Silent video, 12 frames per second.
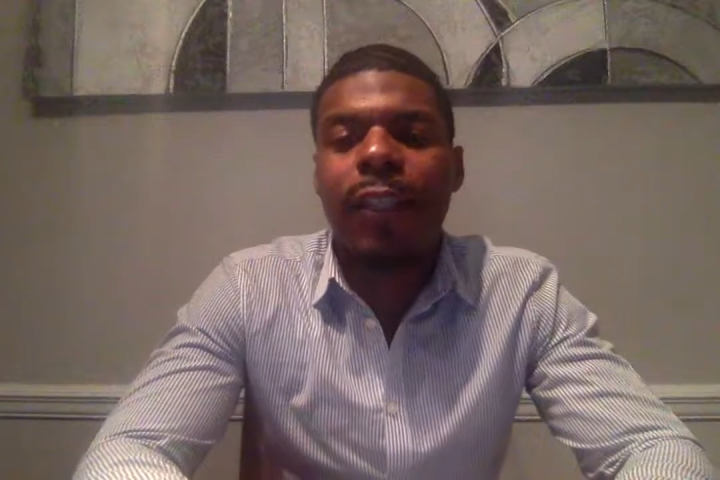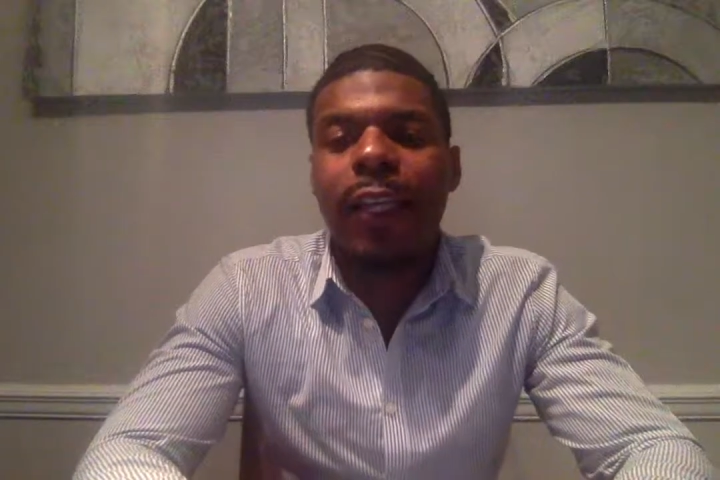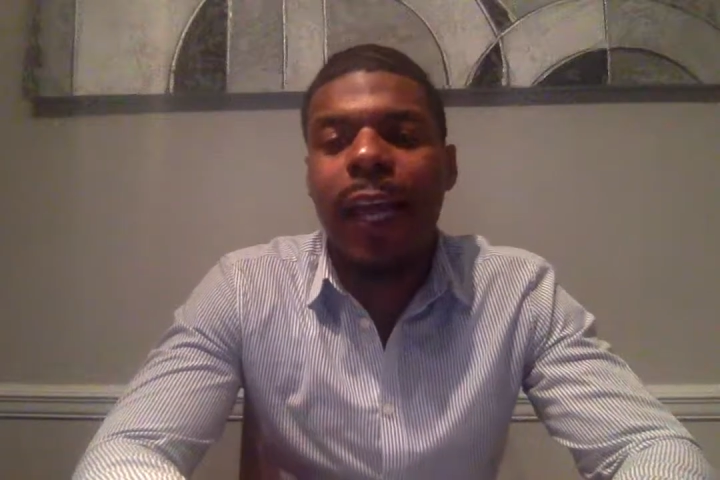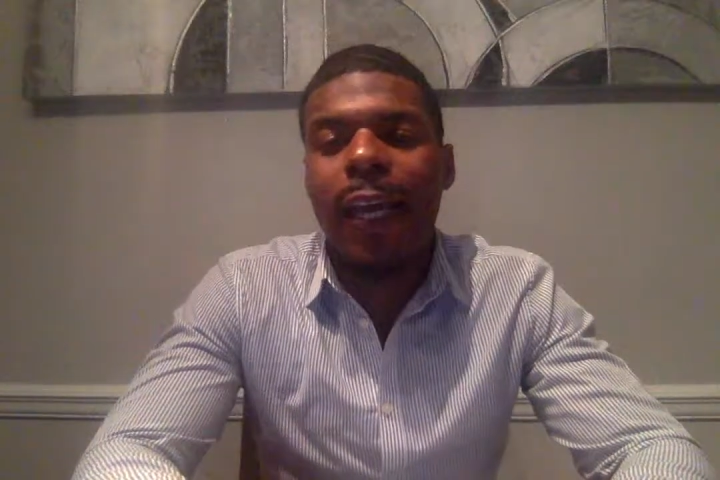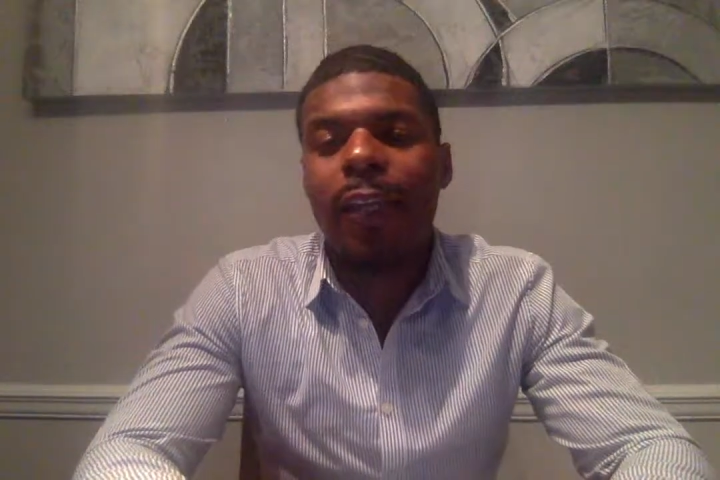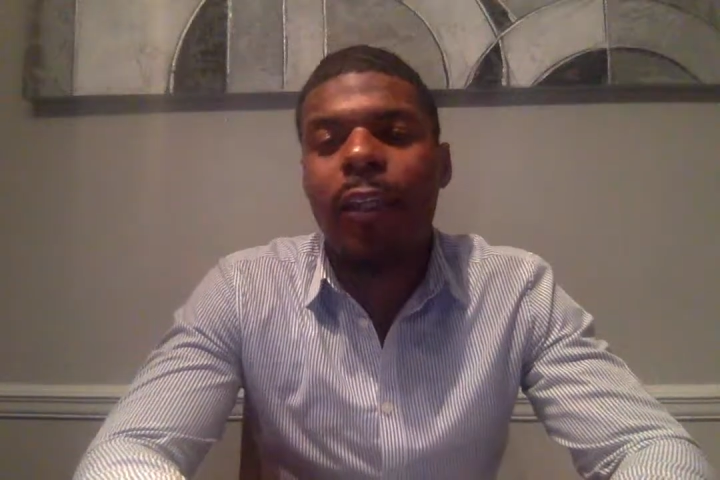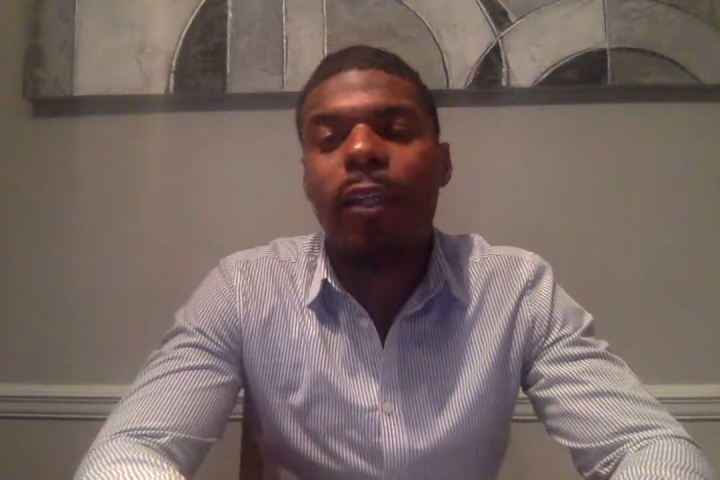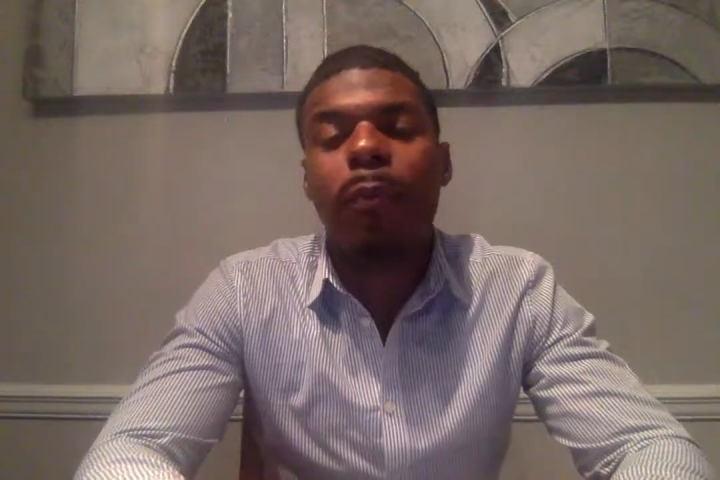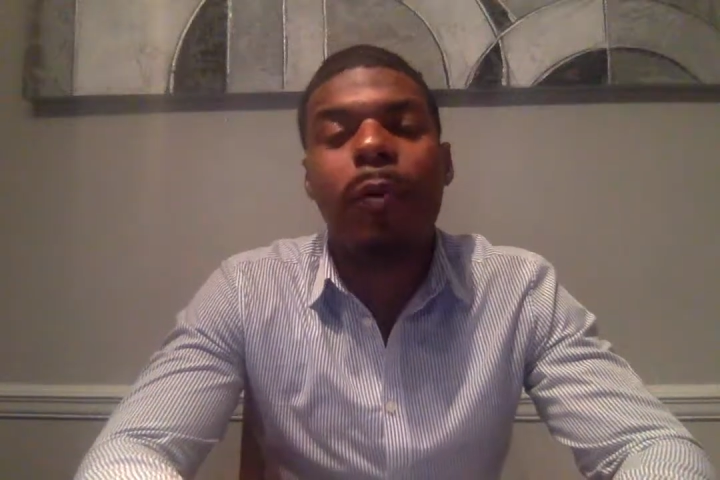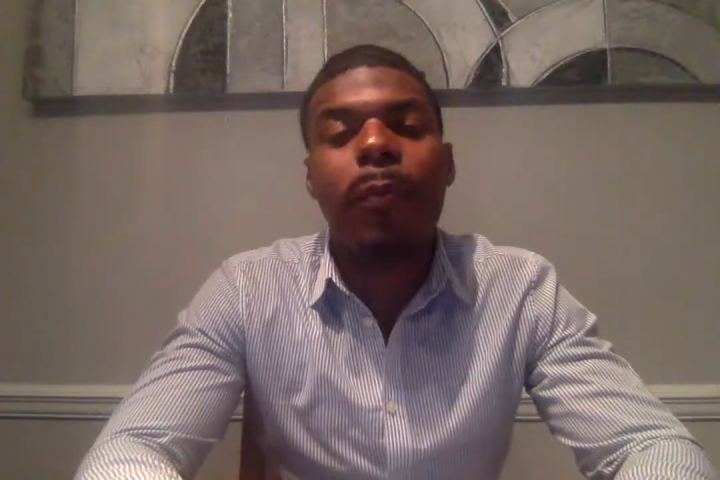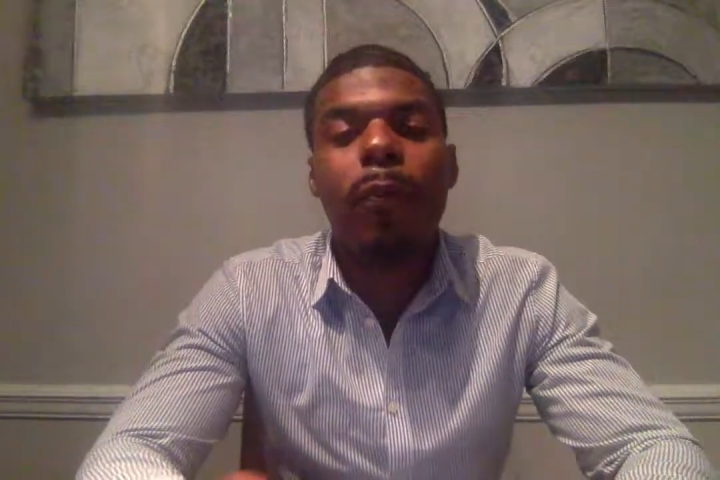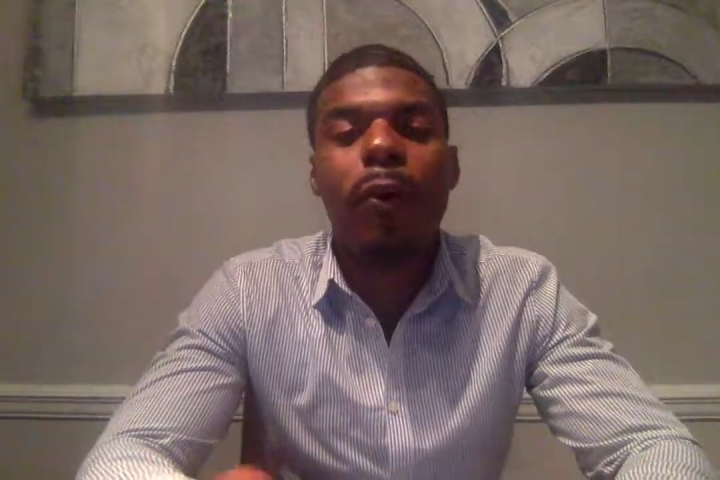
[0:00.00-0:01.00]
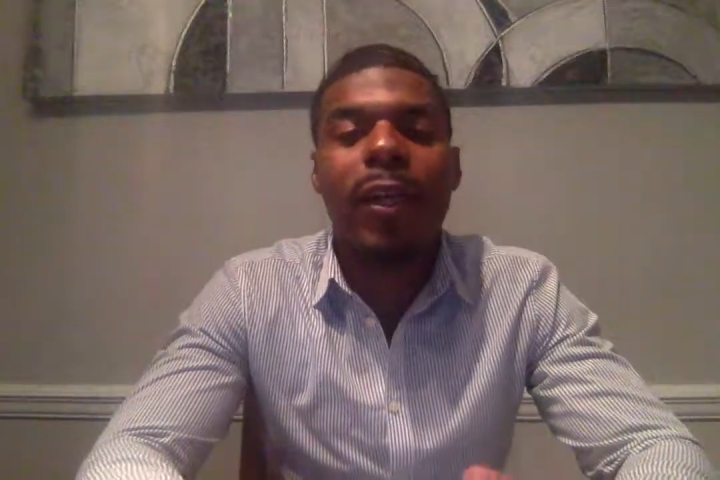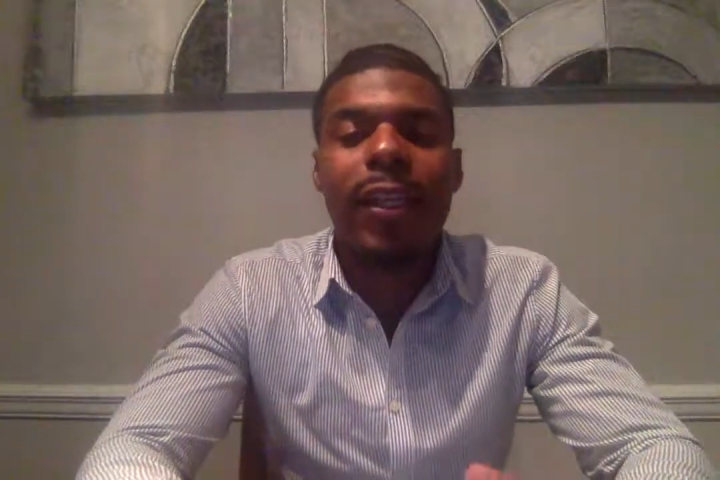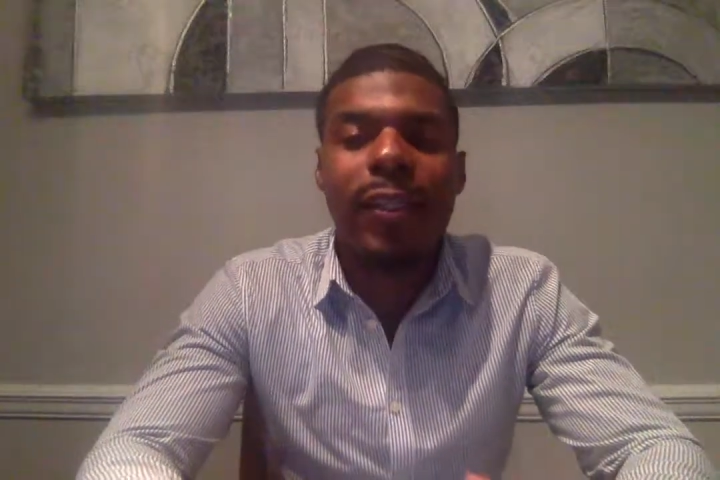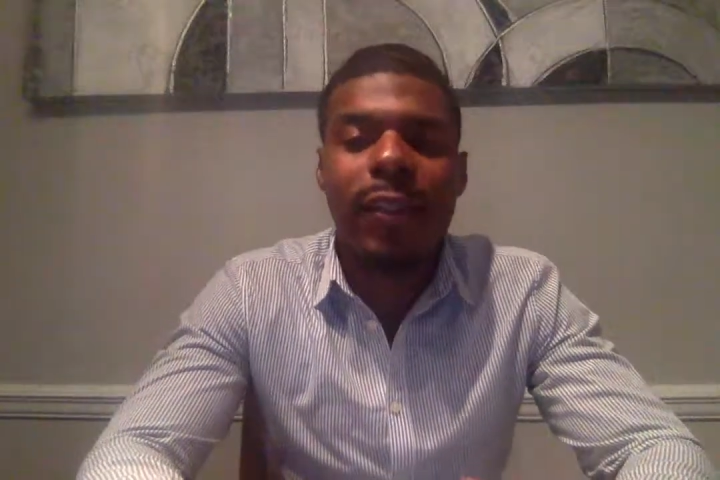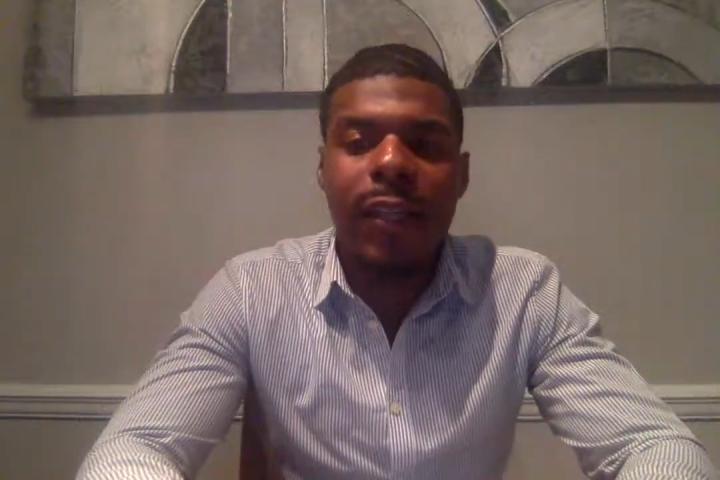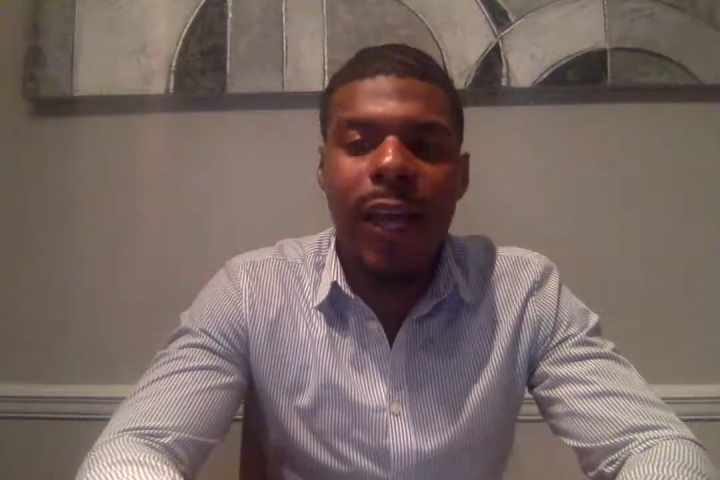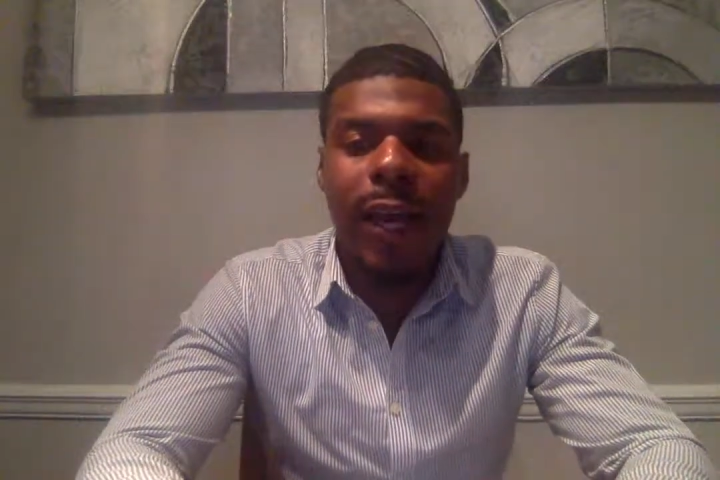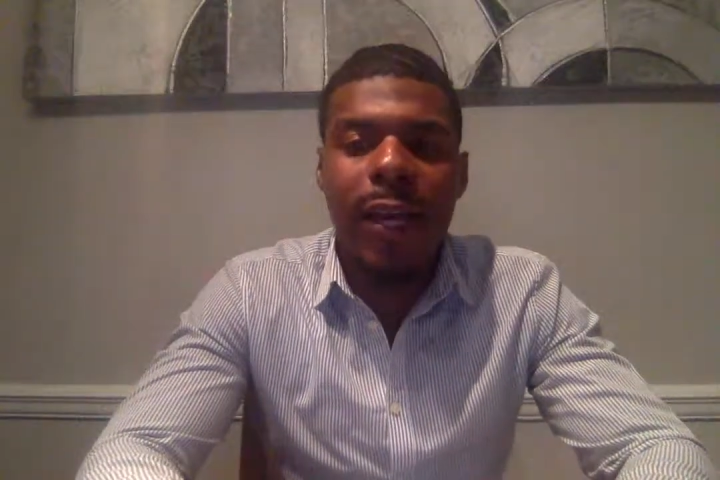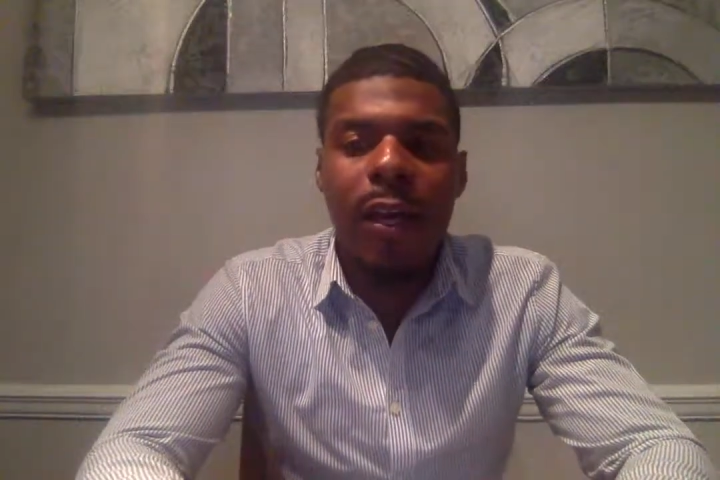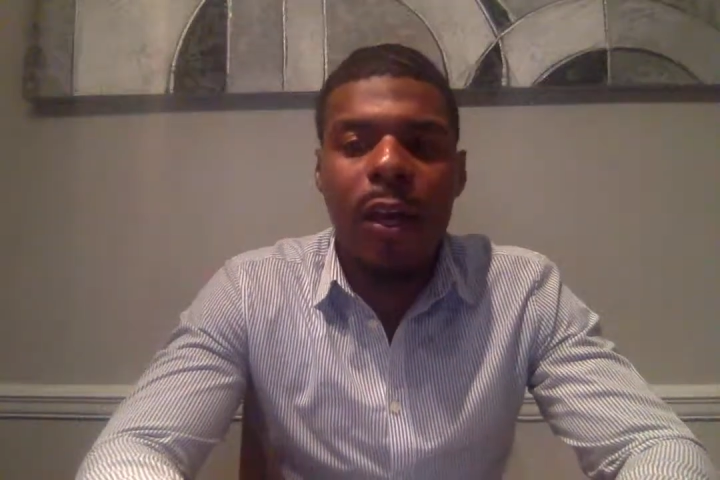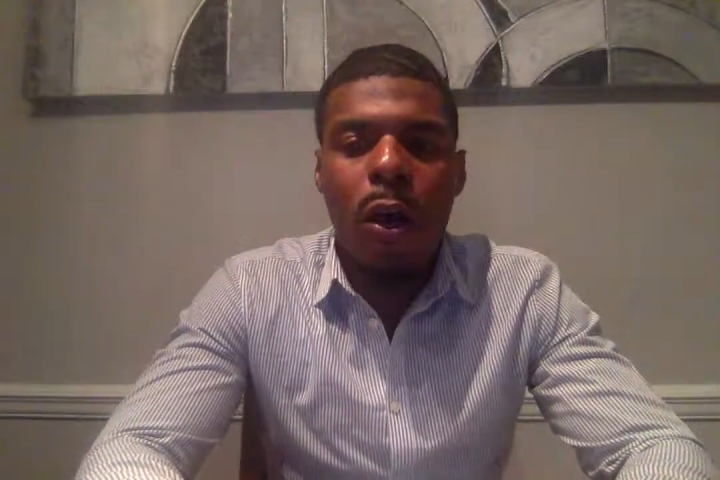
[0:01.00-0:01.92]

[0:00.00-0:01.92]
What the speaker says: gain a little bit more insight